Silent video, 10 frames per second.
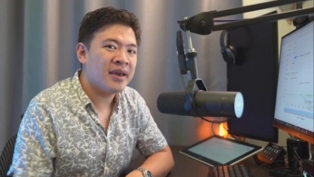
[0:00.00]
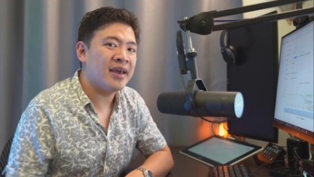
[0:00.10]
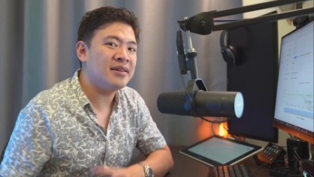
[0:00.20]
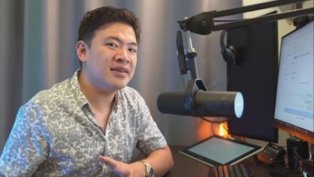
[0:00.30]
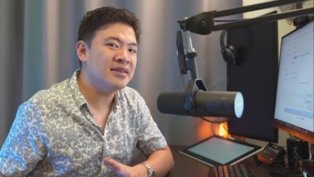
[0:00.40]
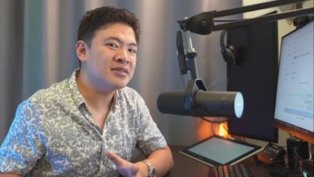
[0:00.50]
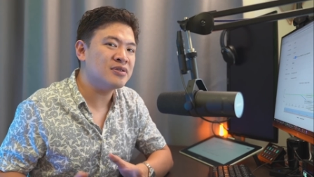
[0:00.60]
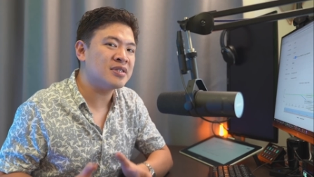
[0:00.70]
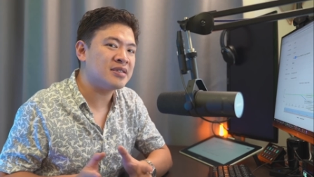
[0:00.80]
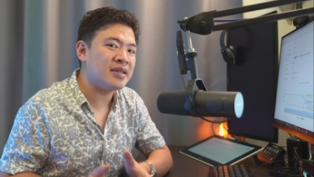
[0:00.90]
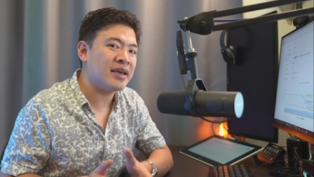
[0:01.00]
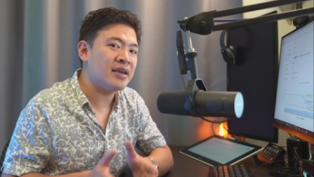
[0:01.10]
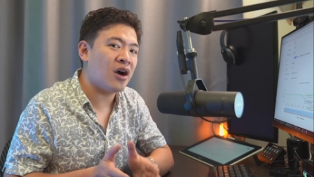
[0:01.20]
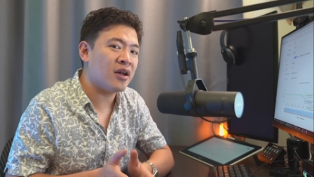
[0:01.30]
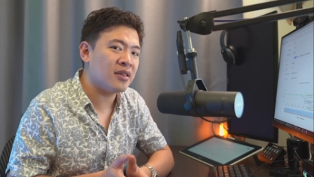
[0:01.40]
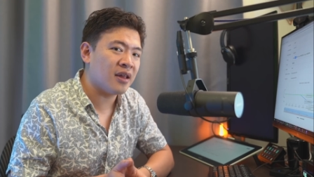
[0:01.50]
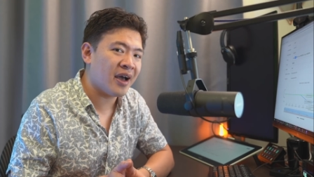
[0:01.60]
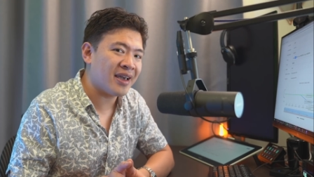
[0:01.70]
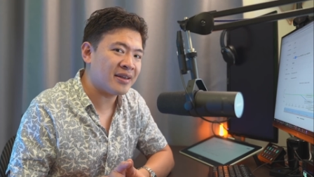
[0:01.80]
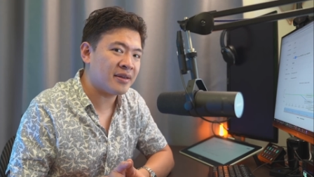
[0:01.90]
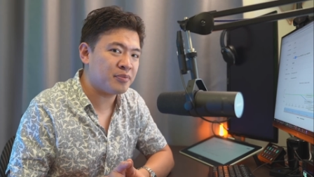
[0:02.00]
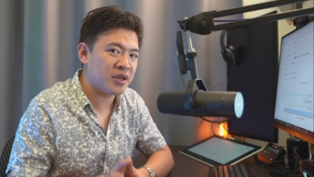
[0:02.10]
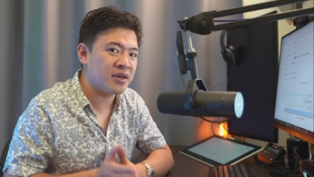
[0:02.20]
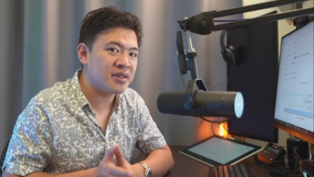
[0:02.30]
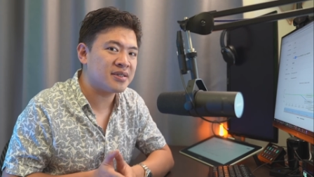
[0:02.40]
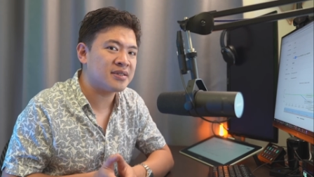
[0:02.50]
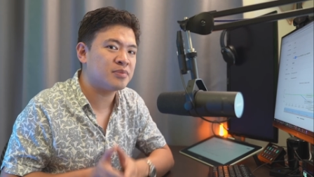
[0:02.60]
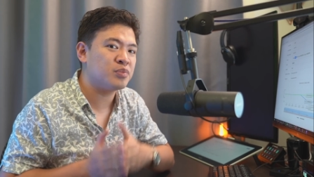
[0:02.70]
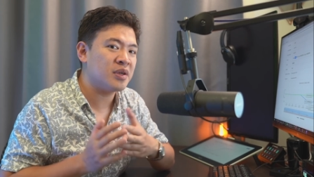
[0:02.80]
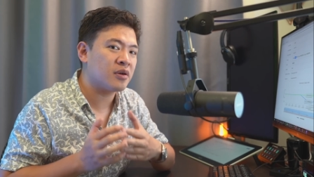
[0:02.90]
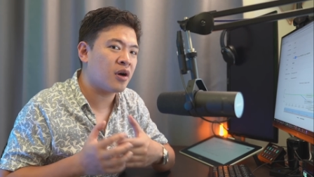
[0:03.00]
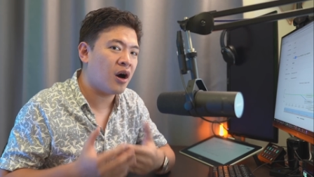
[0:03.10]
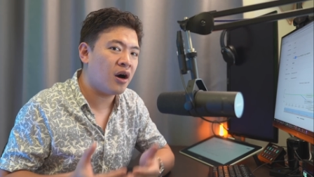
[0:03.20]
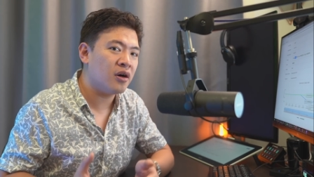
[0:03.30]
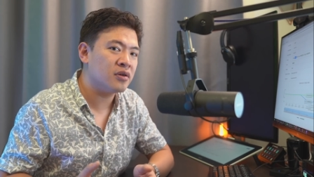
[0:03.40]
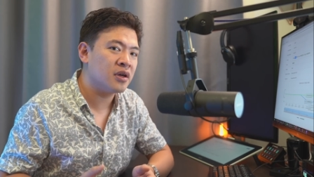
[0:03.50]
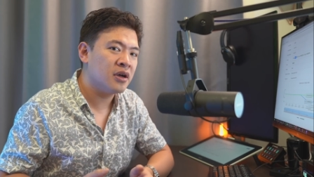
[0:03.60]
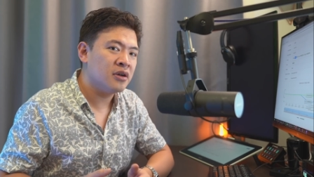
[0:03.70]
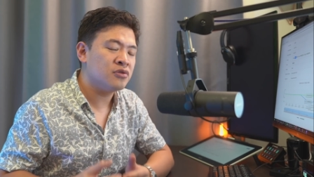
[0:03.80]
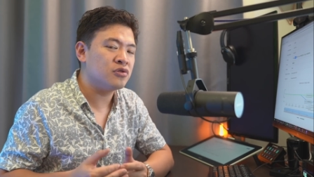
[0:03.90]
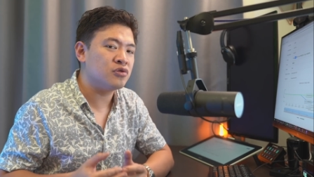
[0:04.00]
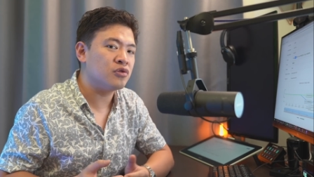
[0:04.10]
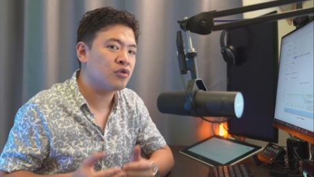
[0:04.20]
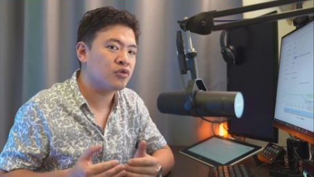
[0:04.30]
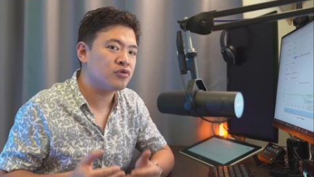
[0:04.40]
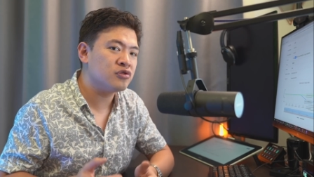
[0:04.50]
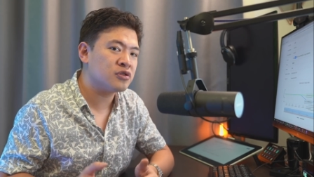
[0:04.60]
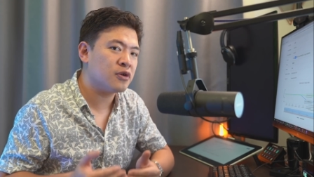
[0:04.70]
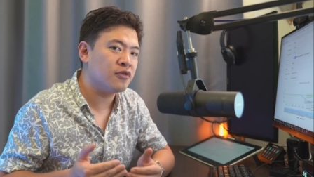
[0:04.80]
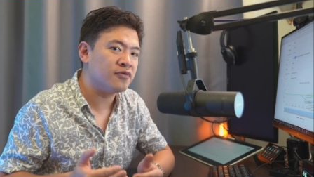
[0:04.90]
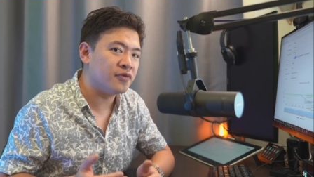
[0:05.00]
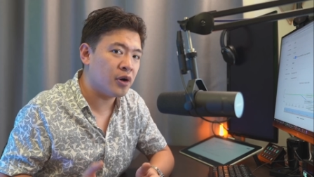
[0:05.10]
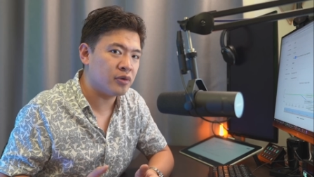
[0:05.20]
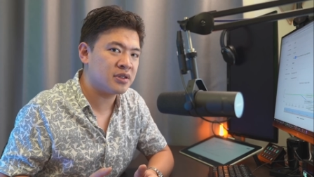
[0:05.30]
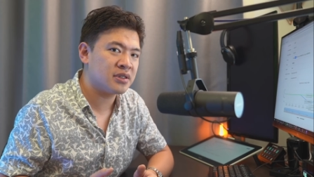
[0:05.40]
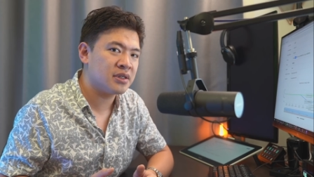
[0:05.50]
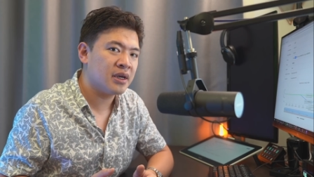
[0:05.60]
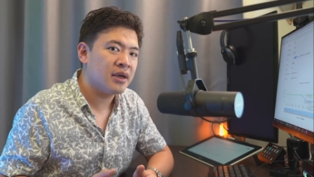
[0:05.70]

It needs to stay online because it's being called to do crucial votes.